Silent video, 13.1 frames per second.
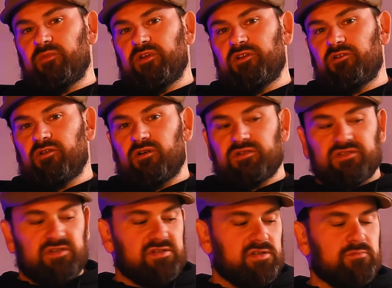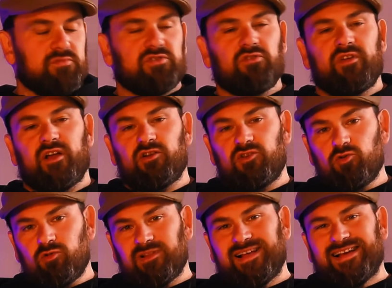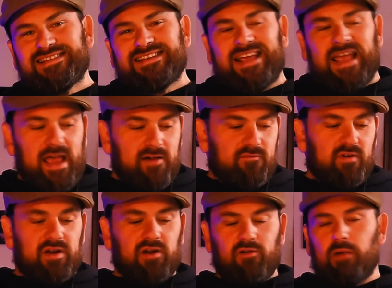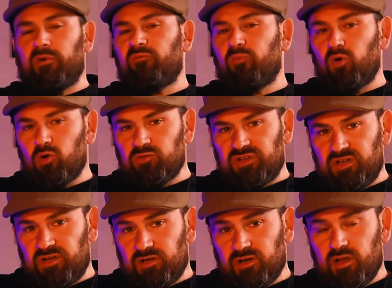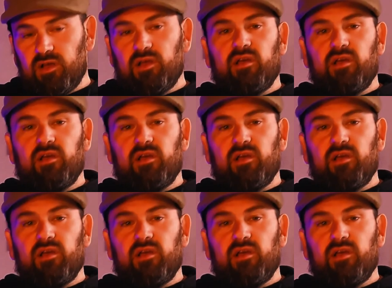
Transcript: them in your dog's system, so they are utilizing every gram of protein,